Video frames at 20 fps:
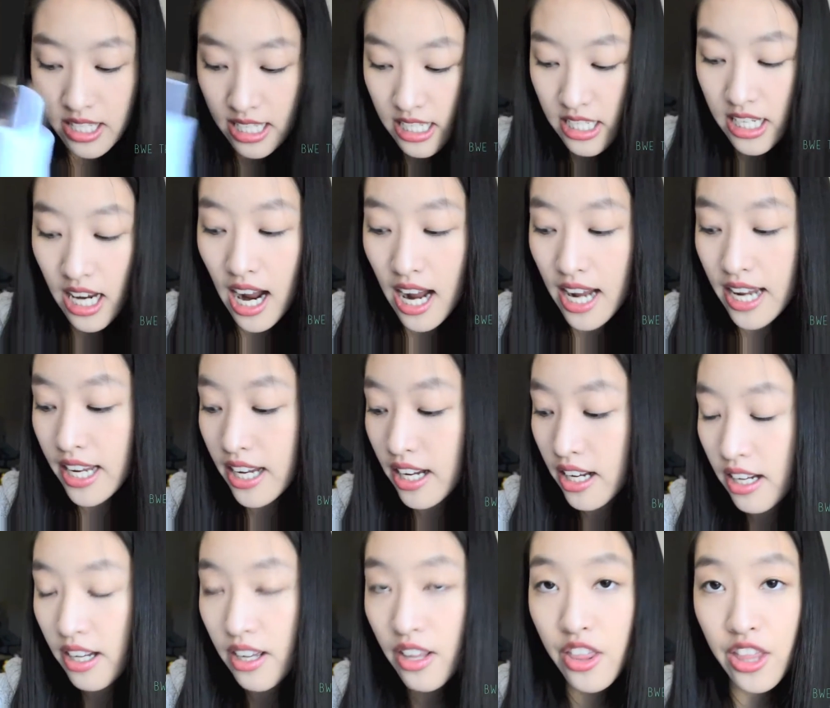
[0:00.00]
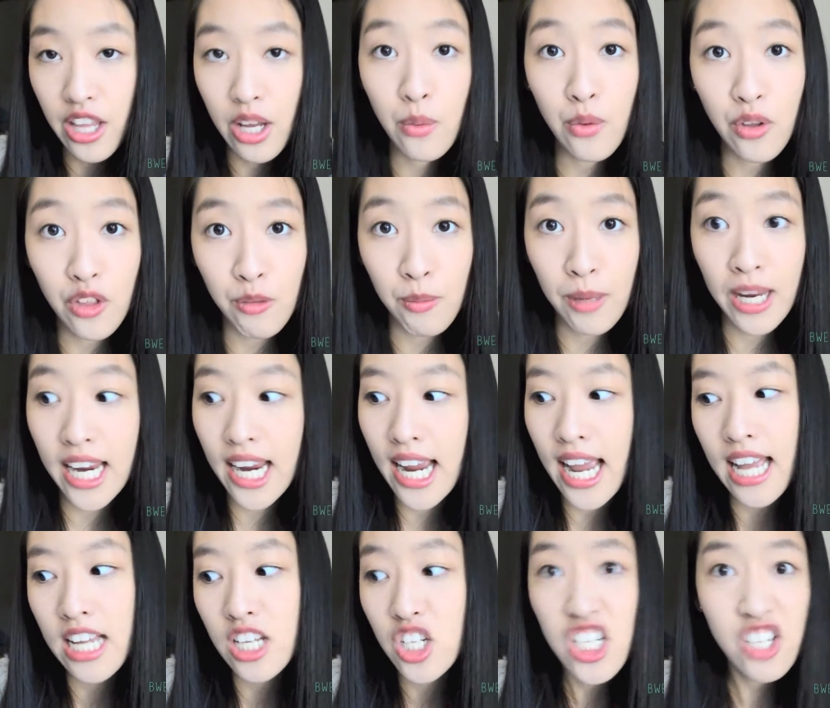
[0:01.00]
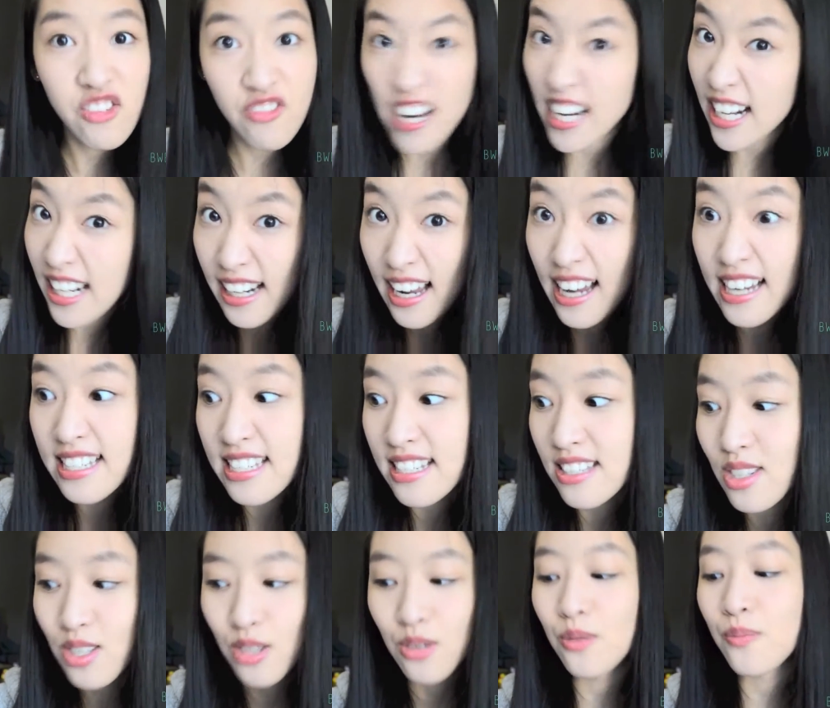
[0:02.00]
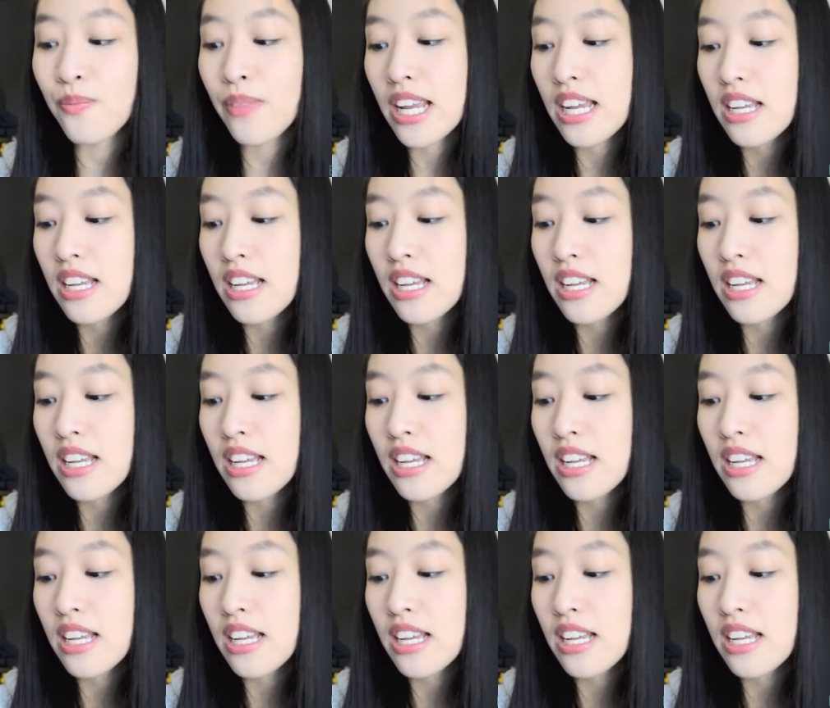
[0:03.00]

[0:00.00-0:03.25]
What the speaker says: entire thing with me, and she really liked it too.